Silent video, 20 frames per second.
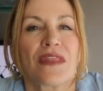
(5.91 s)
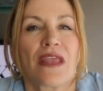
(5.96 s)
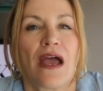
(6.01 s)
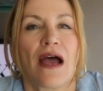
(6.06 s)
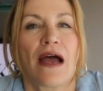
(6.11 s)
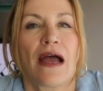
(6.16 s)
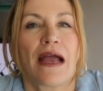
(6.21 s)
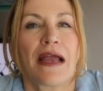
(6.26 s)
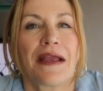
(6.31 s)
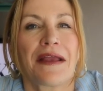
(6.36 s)

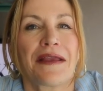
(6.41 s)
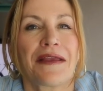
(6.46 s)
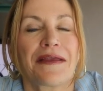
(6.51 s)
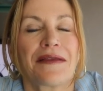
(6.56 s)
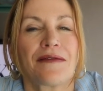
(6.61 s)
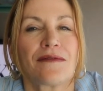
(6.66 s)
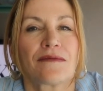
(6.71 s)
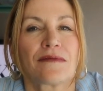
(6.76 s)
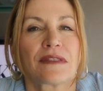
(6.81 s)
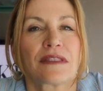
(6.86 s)

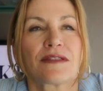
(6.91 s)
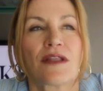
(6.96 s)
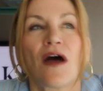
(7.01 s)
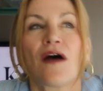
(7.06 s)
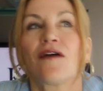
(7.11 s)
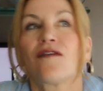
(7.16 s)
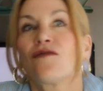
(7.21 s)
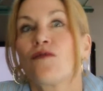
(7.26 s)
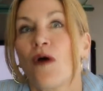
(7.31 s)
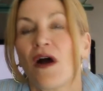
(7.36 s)
I
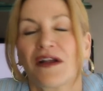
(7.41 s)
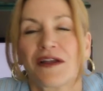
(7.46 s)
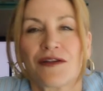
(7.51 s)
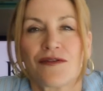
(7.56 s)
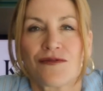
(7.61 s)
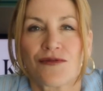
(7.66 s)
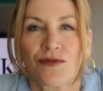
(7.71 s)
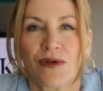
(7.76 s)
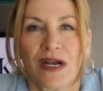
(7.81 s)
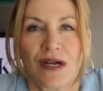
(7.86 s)
love
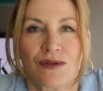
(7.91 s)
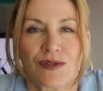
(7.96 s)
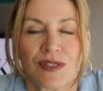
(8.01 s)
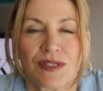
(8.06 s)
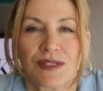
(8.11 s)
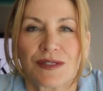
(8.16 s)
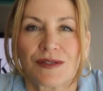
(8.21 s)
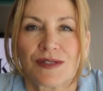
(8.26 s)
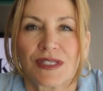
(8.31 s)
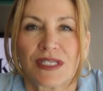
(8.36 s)
walking through
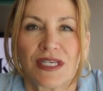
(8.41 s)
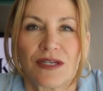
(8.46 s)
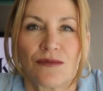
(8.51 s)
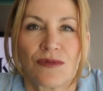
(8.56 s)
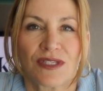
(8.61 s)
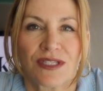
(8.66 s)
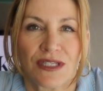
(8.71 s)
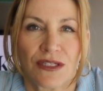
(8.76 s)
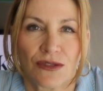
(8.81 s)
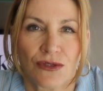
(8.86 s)
houses and seeing
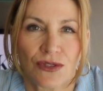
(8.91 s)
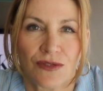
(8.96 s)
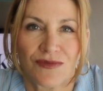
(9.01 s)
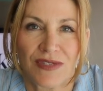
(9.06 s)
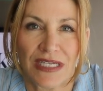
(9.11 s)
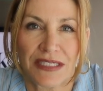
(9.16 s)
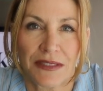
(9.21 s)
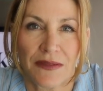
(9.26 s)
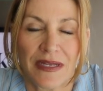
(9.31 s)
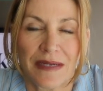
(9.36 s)
what sellers have
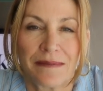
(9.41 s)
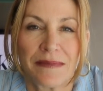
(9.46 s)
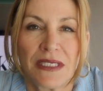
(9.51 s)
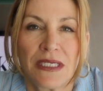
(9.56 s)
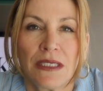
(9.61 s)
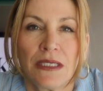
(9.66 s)
done to them.